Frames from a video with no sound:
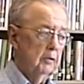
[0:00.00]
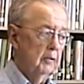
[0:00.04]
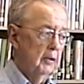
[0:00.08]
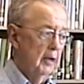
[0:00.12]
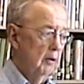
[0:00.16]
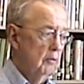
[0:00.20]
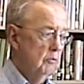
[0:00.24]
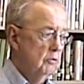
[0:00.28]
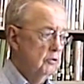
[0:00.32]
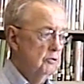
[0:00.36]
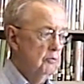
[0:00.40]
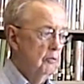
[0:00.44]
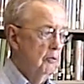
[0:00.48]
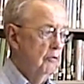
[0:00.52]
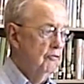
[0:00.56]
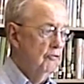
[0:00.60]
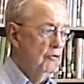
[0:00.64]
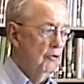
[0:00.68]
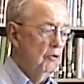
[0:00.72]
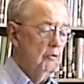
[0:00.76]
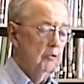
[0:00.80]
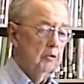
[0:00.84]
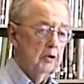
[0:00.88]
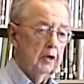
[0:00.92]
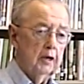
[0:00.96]
that was
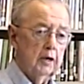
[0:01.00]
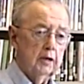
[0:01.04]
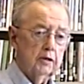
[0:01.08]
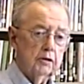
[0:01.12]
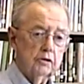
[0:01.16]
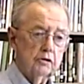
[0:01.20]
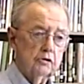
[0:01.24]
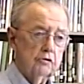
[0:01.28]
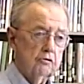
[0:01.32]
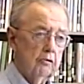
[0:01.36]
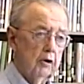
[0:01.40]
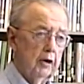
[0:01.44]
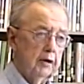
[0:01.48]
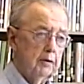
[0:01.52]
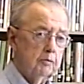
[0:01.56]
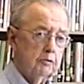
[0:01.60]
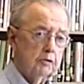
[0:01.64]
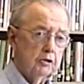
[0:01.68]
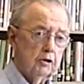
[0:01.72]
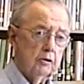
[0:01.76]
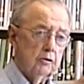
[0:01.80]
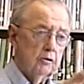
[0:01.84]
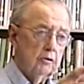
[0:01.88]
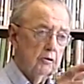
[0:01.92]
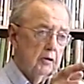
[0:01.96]
before we had the
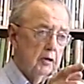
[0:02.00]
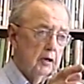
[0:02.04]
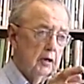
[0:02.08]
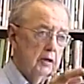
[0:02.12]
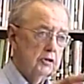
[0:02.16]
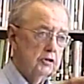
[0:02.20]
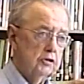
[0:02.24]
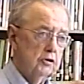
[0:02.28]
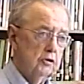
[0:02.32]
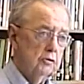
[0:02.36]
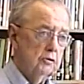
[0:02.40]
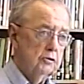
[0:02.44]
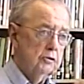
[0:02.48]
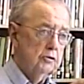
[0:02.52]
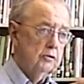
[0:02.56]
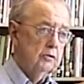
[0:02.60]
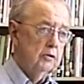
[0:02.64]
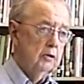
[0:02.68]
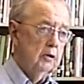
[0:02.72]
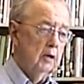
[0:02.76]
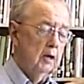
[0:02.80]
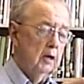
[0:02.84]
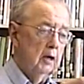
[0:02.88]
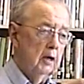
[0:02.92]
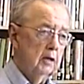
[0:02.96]
stripes, that I showed you,
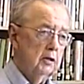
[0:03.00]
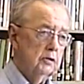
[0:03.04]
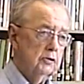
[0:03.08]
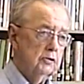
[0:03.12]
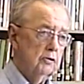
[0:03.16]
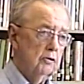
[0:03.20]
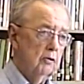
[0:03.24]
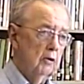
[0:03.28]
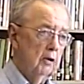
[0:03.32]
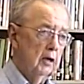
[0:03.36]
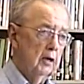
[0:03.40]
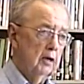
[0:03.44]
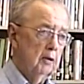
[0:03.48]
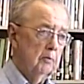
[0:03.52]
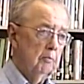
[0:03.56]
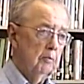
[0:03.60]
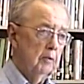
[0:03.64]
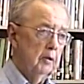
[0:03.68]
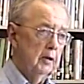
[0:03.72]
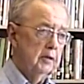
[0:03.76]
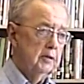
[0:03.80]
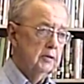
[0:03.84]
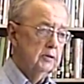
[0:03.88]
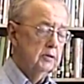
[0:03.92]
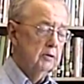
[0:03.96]
and so on the
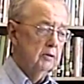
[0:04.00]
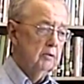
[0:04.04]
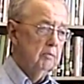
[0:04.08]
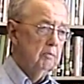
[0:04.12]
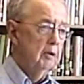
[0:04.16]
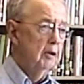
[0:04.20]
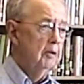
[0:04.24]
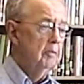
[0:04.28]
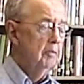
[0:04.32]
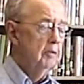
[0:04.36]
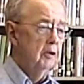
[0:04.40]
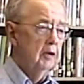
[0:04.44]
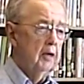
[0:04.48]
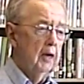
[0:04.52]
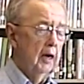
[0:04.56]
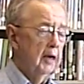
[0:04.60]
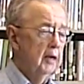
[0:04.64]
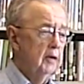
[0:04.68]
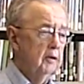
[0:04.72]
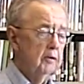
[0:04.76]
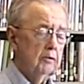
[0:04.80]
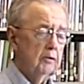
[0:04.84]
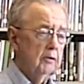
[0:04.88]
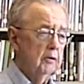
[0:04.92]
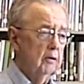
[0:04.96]
plane. So maybe, I
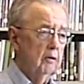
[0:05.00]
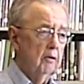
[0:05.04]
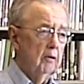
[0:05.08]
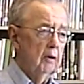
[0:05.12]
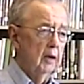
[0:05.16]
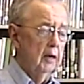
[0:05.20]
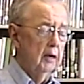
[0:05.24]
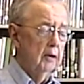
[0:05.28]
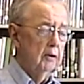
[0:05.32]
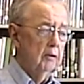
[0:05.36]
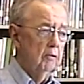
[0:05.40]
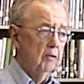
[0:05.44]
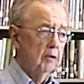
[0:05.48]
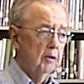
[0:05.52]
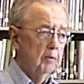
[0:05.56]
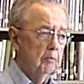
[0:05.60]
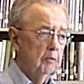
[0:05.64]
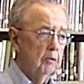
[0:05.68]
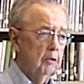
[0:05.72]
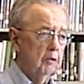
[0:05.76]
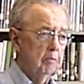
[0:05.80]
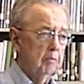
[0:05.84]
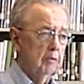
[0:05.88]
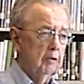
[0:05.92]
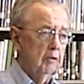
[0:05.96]
don't know. I don't want to
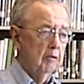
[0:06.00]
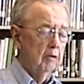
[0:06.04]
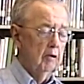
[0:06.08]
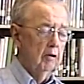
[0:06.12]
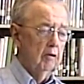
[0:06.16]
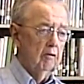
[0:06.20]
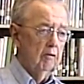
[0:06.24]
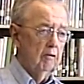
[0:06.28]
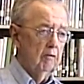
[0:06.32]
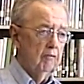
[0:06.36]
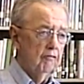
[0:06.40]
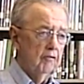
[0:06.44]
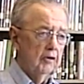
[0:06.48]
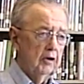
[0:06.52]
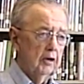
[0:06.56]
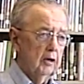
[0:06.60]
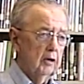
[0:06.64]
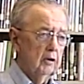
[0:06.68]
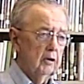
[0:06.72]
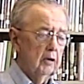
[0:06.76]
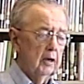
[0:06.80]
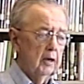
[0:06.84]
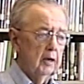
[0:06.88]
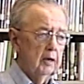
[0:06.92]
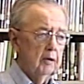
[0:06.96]
point my finger
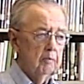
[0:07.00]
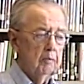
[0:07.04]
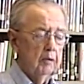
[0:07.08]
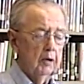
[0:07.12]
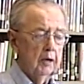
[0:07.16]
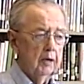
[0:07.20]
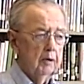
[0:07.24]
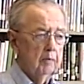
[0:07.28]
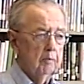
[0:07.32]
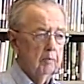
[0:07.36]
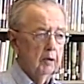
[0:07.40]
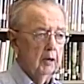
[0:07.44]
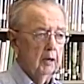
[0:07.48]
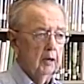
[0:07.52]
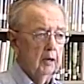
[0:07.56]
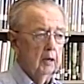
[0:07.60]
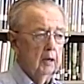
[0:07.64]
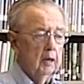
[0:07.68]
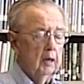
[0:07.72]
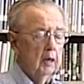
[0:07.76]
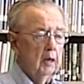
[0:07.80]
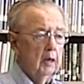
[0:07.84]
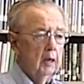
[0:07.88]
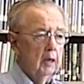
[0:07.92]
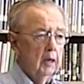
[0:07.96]
at anybody, but
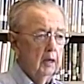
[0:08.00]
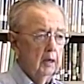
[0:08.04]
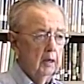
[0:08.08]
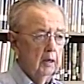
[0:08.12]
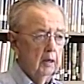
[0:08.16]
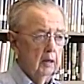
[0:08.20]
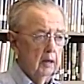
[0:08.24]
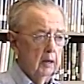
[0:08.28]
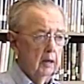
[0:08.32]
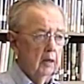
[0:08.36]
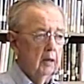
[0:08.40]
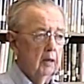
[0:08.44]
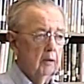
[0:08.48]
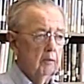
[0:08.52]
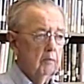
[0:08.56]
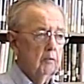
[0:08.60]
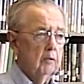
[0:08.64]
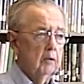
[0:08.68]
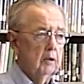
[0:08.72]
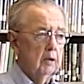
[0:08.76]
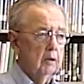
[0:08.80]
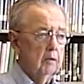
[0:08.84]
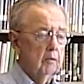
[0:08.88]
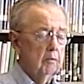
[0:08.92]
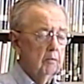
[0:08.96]
it
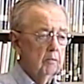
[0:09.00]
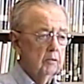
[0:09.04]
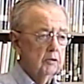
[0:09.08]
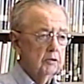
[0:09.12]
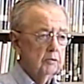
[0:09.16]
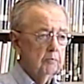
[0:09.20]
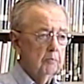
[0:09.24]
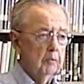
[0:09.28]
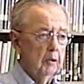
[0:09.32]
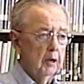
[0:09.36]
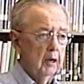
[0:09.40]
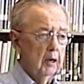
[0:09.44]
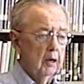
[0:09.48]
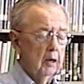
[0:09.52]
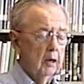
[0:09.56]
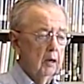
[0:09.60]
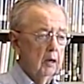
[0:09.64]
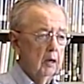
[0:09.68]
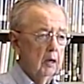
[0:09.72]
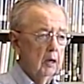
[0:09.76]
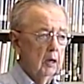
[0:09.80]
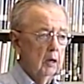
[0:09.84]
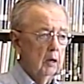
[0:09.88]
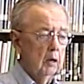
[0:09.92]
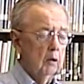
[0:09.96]
was bad.
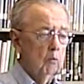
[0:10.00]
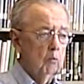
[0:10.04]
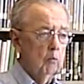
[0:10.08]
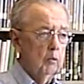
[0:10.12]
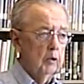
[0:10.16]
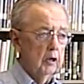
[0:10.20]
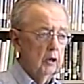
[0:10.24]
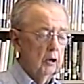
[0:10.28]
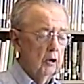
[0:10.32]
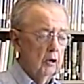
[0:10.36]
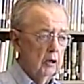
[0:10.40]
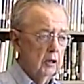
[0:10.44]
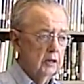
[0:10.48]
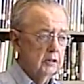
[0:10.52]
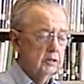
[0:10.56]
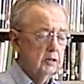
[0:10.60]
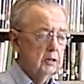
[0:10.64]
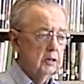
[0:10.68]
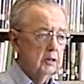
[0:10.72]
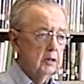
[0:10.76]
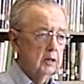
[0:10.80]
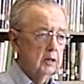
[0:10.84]
We lost